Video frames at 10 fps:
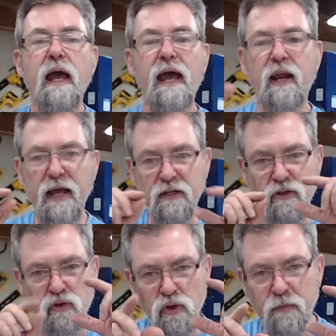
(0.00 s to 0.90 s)
And I had to
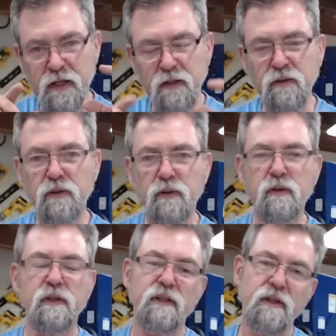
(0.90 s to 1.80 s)
zoom in a
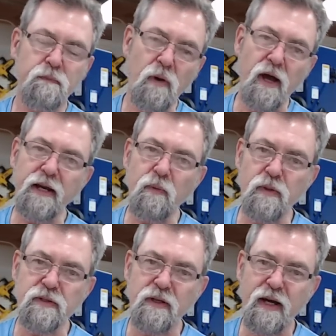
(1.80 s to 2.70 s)
little. The lighting
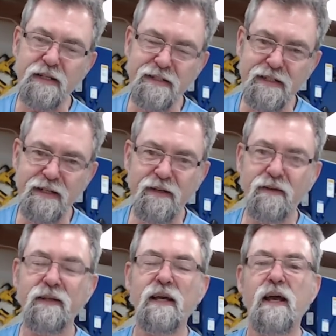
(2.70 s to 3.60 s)
wasn't
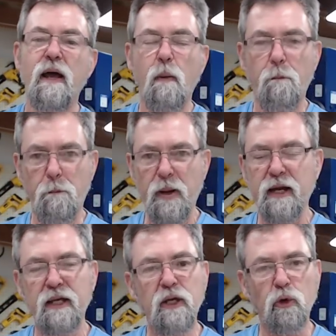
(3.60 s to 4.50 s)
ideal,
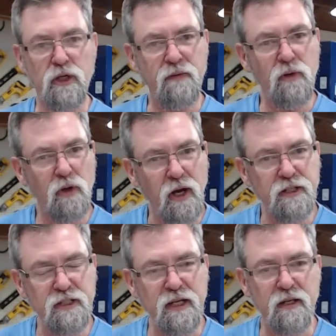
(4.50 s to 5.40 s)
but it'll give you an
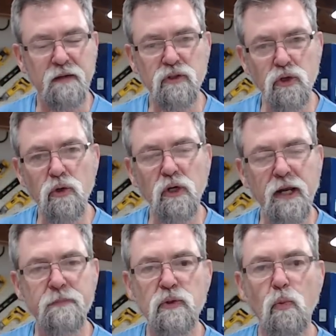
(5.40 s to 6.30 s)
idea. There's two
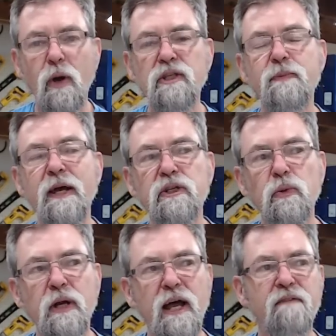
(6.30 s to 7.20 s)
clips. One's about
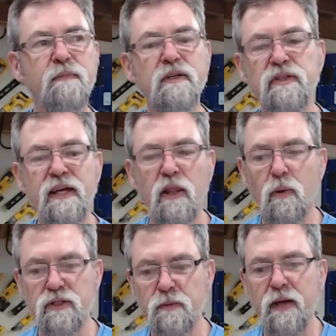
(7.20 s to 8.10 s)
2.5 minutes. The other
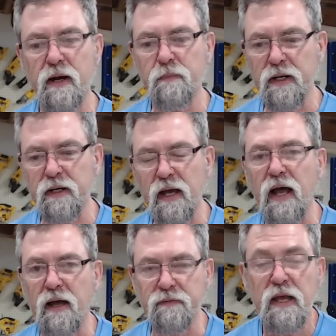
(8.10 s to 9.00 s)
one's about 1.5
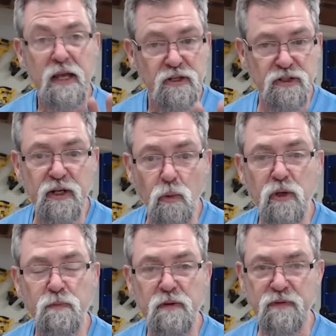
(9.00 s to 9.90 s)
minutes. Stick
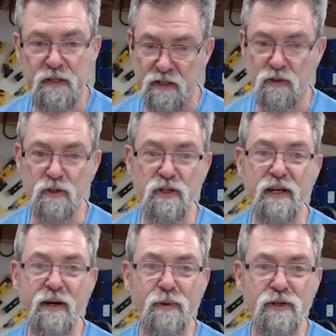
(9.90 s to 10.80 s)
with me for this because you're
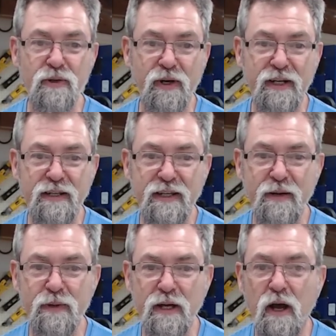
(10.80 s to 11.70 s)
going to enjoy it.
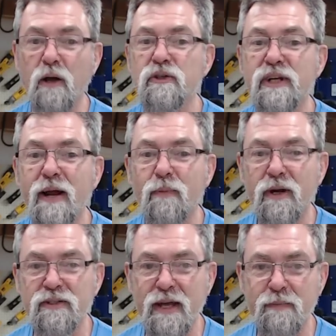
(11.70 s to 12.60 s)
Here we go. I'll shut up
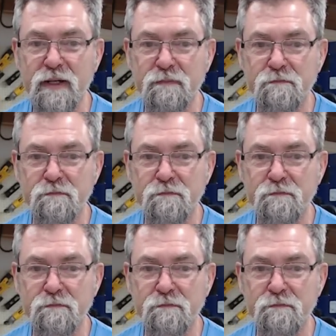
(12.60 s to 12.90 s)
while it's happening.